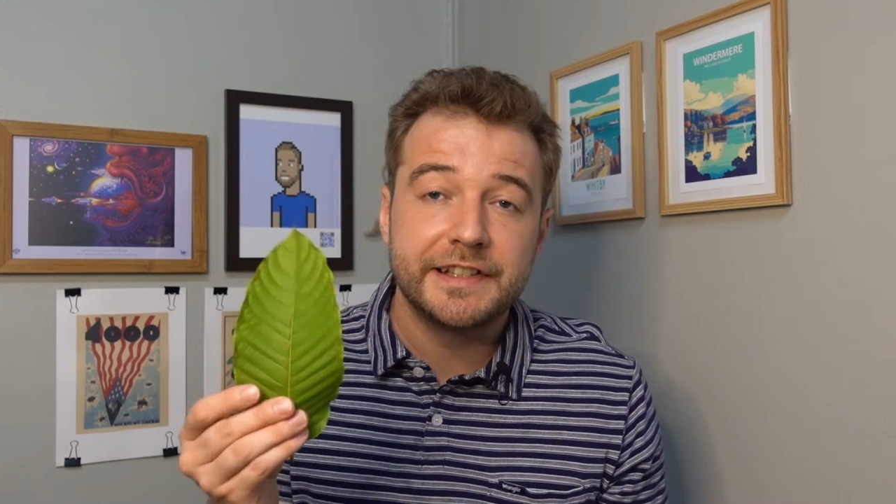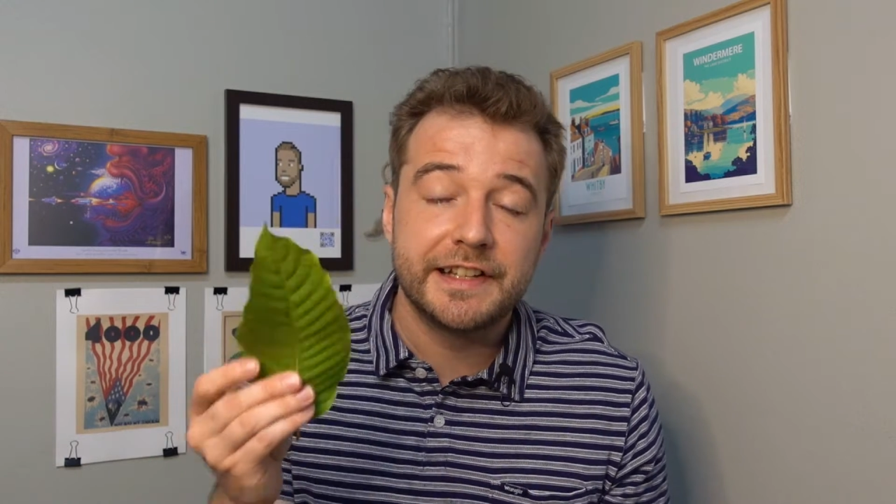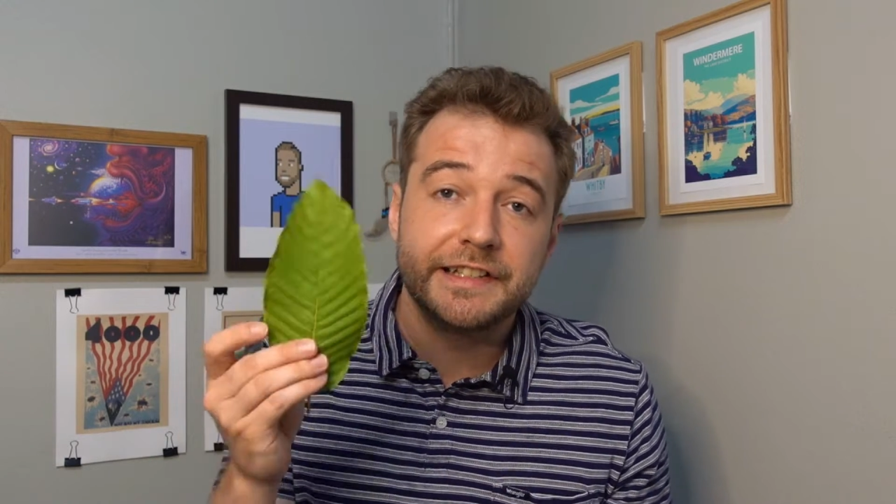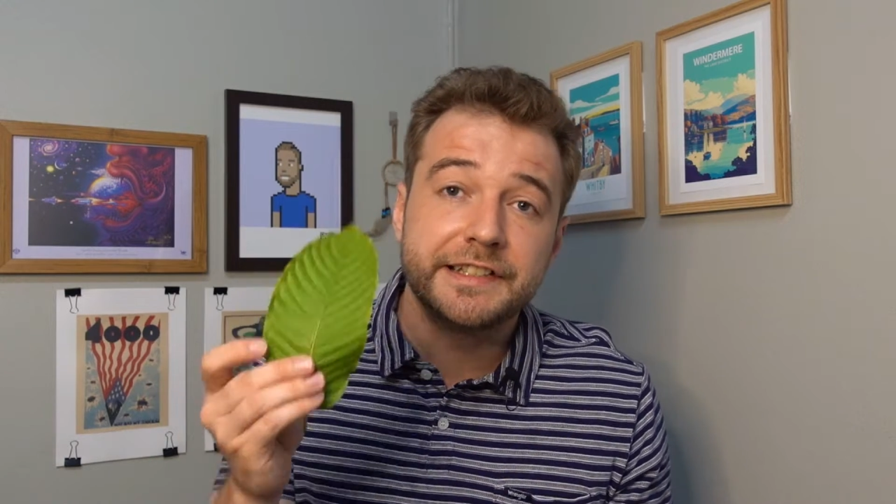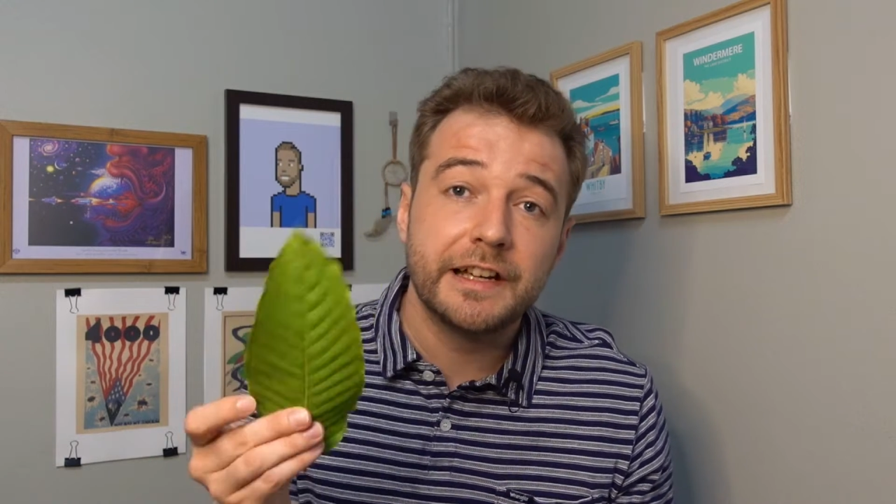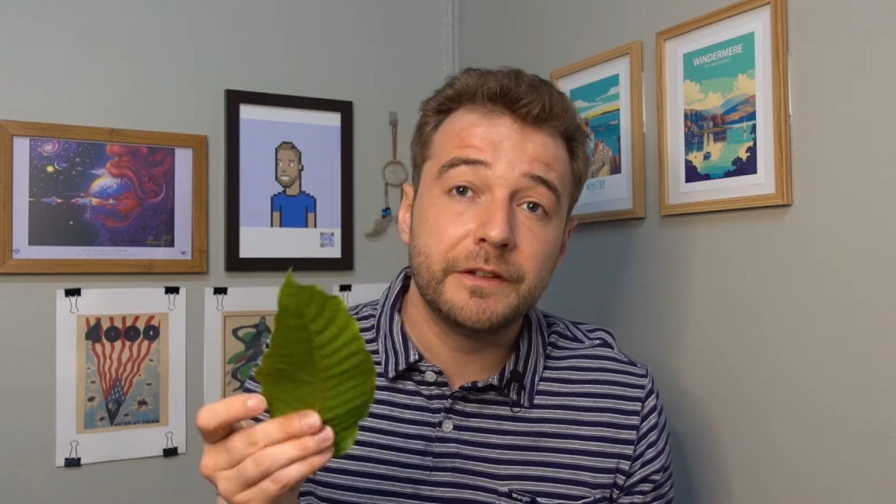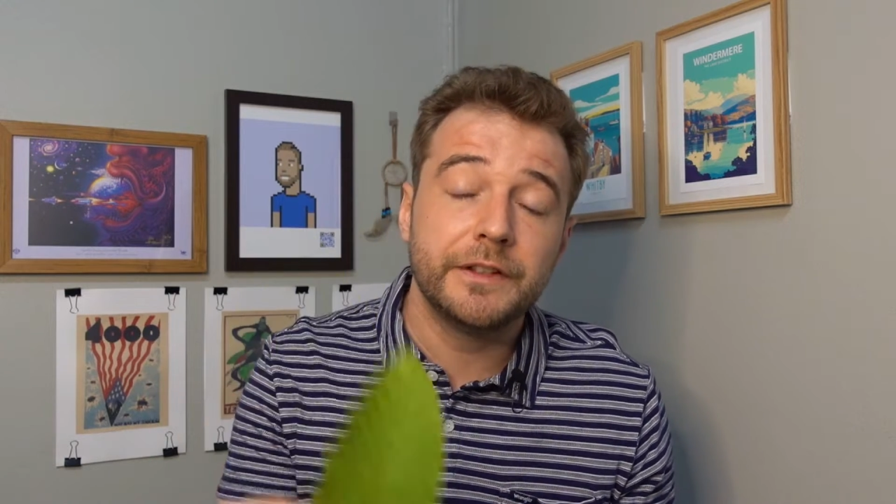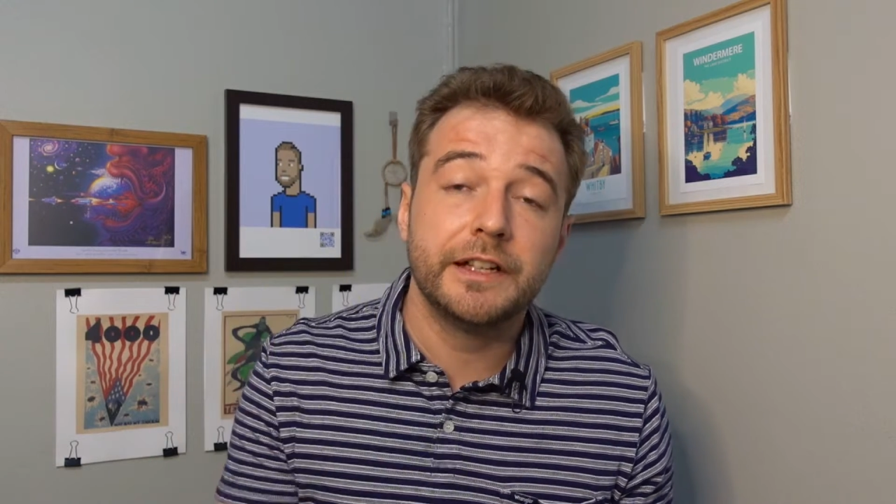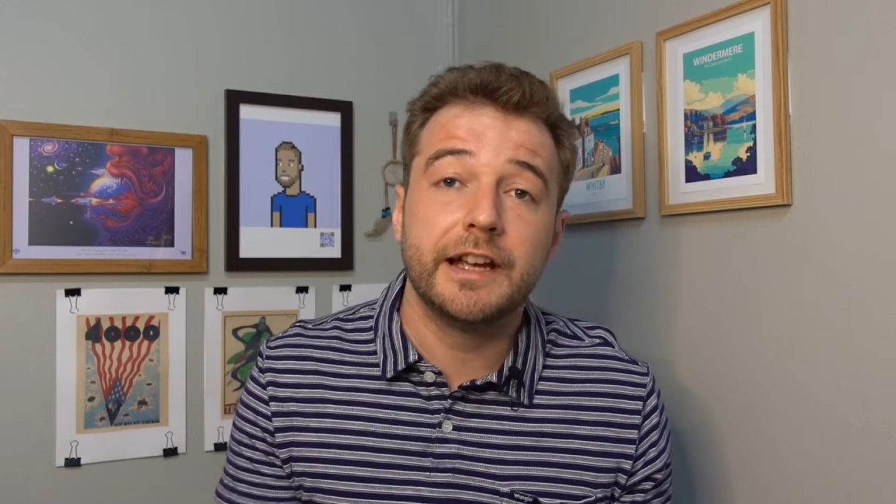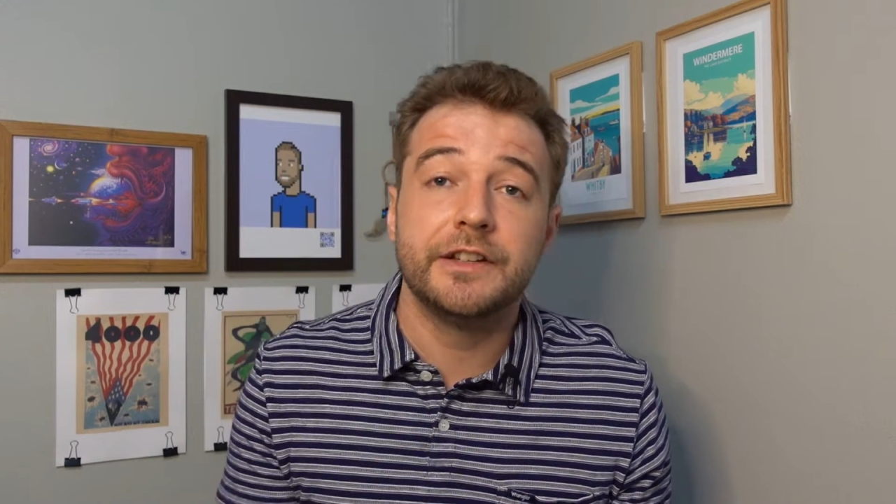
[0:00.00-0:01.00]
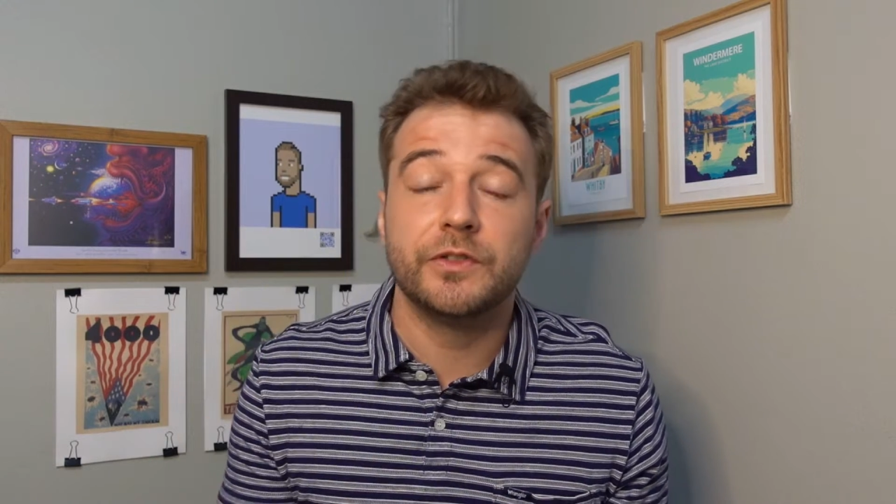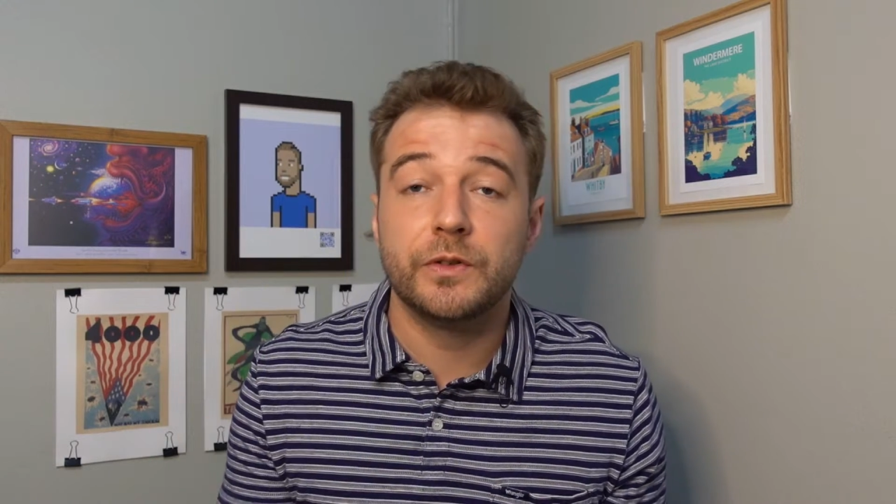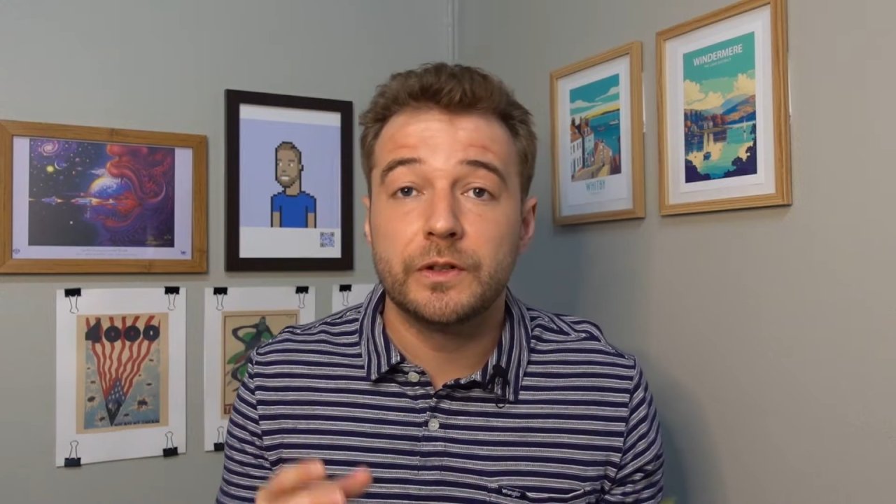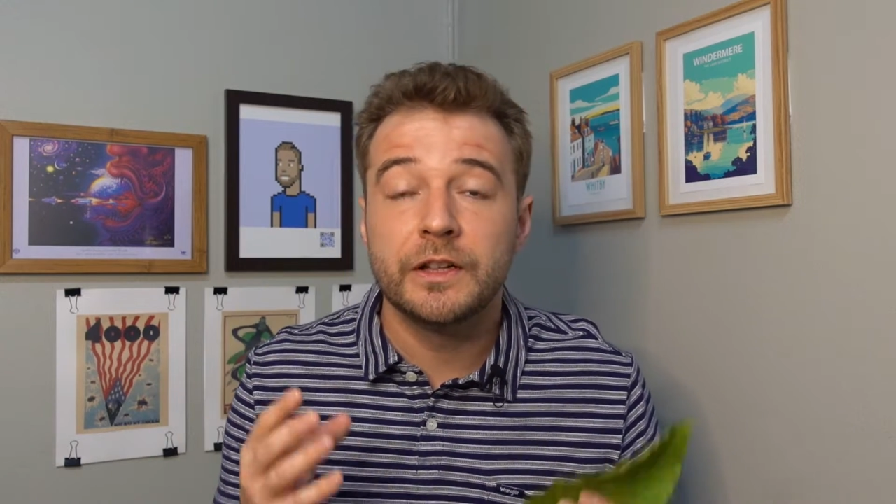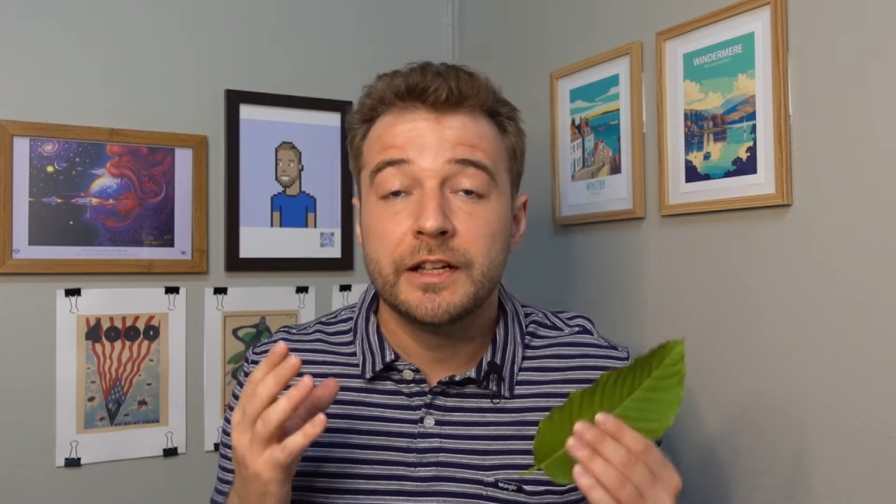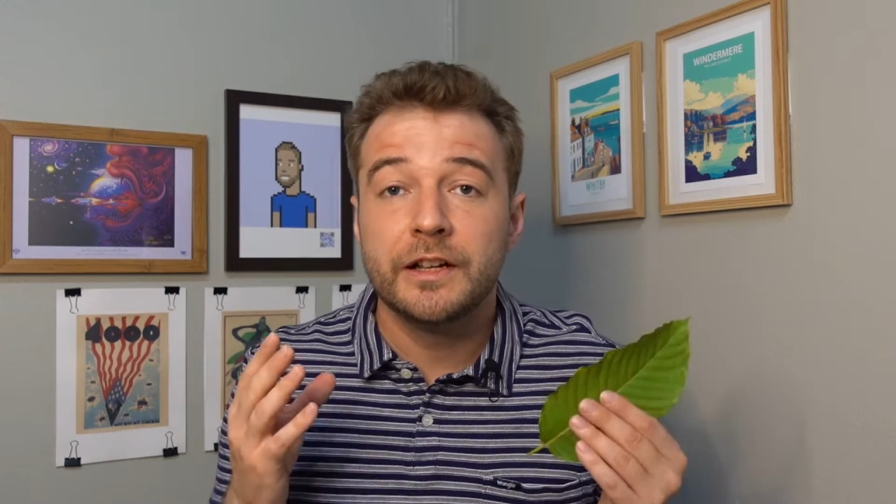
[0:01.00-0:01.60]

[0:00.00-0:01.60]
itself in case you're